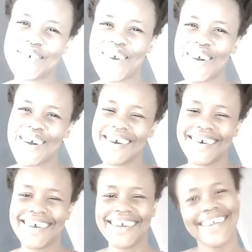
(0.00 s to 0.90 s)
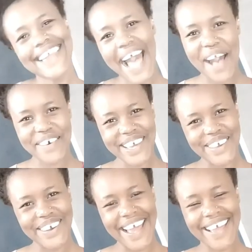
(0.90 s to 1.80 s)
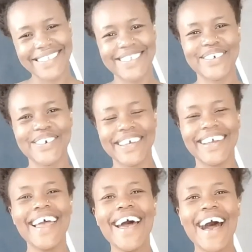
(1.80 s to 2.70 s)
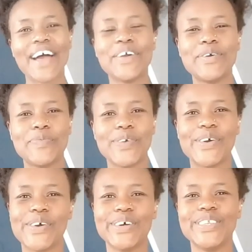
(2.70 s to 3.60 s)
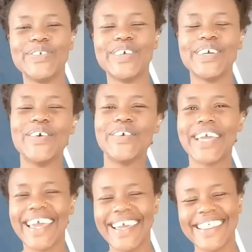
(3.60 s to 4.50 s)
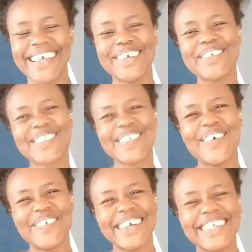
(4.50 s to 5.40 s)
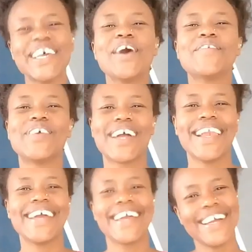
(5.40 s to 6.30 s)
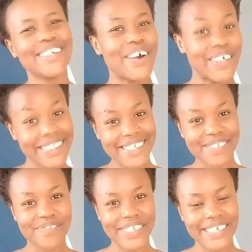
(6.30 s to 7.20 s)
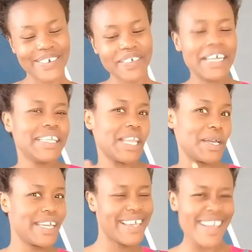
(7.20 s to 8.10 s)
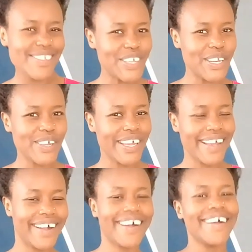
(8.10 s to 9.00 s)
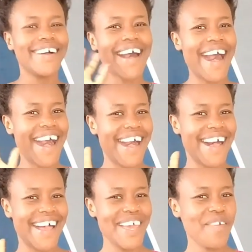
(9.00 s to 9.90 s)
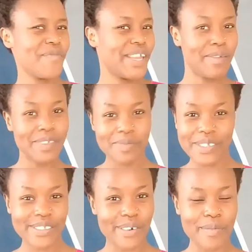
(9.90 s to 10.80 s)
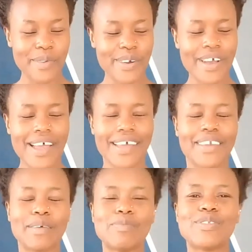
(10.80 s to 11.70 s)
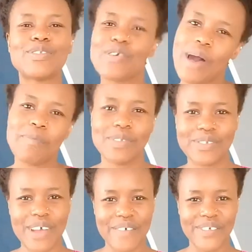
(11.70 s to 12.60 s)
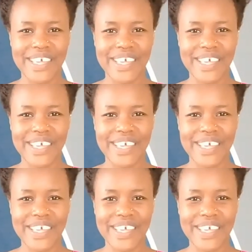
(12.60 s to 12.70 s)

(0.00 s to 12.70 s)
Squad, how are you guys doing? I hope you're all doing okay. Thank you so much for clicking on this video. Now, in case you're new here, hi, my name is Miss Rombo and I'm so happy to have